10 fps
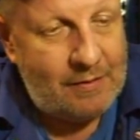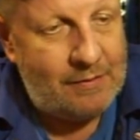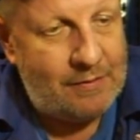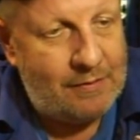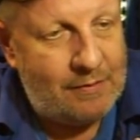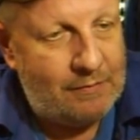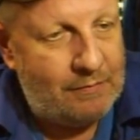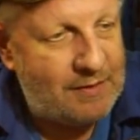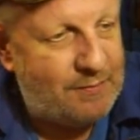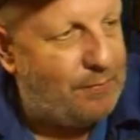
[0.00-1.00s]
Oh,
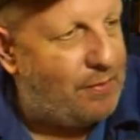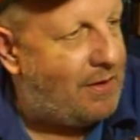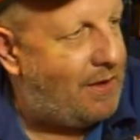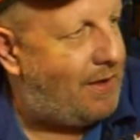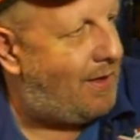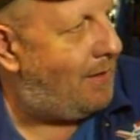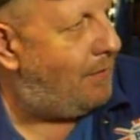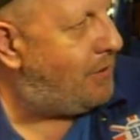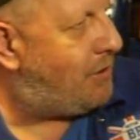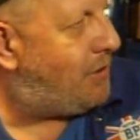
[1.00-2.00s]
where's me brine
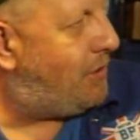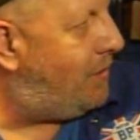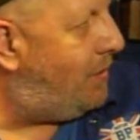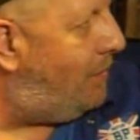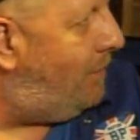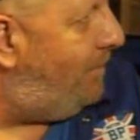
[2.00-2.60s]
nylon shirt,